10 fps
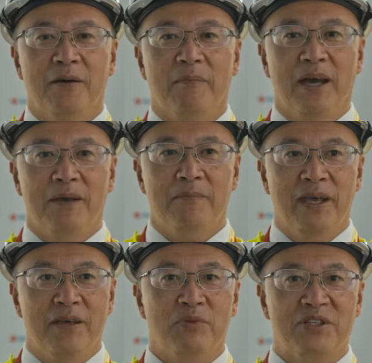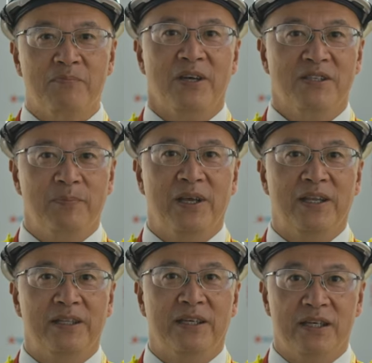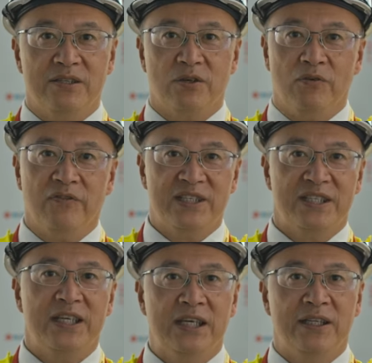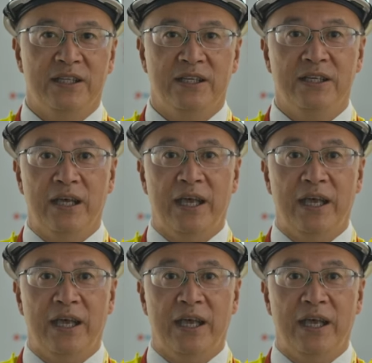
My main responsibility is overseeing the